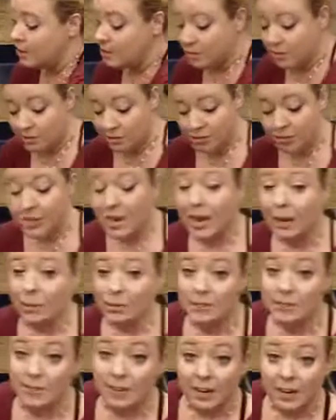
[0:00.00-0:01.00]
Jack was
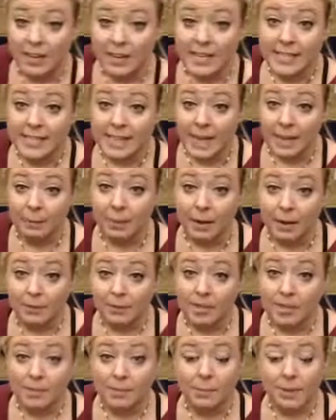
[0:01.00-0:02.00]
very sad about
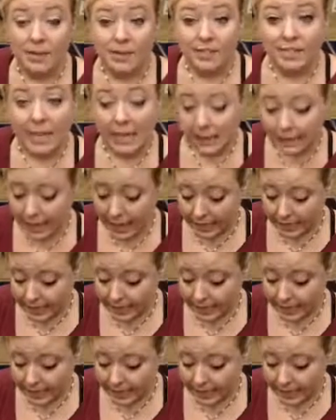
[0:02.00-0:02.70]
this because he liked